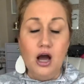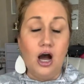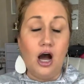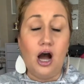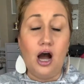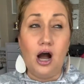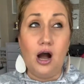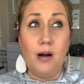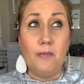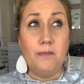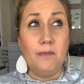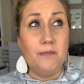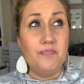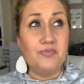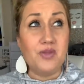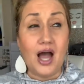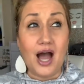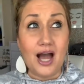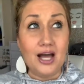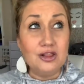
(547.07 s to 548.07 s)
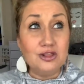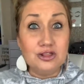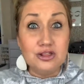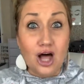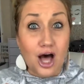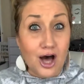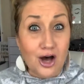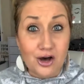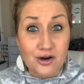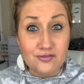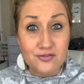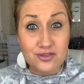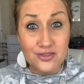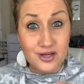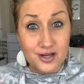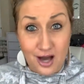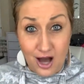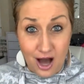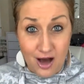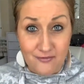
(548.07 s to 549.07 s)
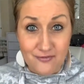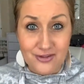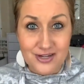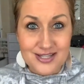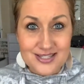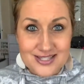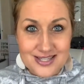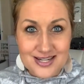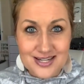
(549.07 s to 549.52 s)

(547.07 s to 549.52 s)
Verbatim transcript: Um, I love the confidence